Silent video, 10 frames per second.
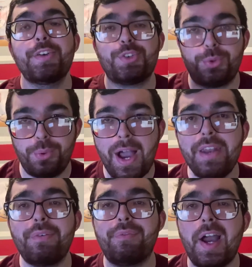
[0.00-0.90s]
Try
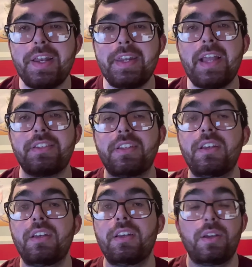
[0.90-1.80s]
to find that,
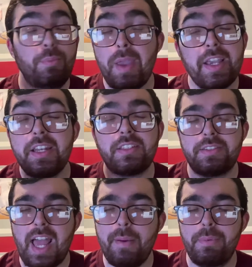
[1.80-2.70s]
make it
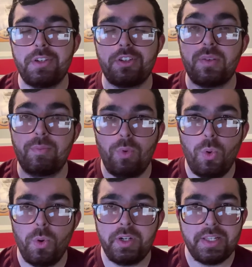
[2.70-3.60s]
established
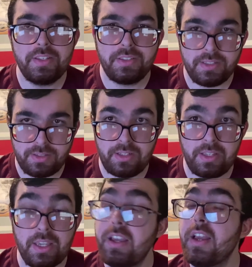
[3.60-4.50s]
more
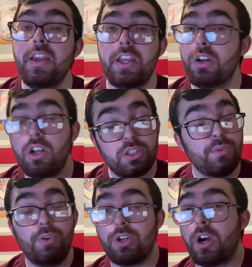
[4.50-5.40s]
consistently. And also
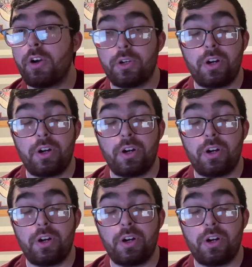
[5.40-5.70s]
for Carter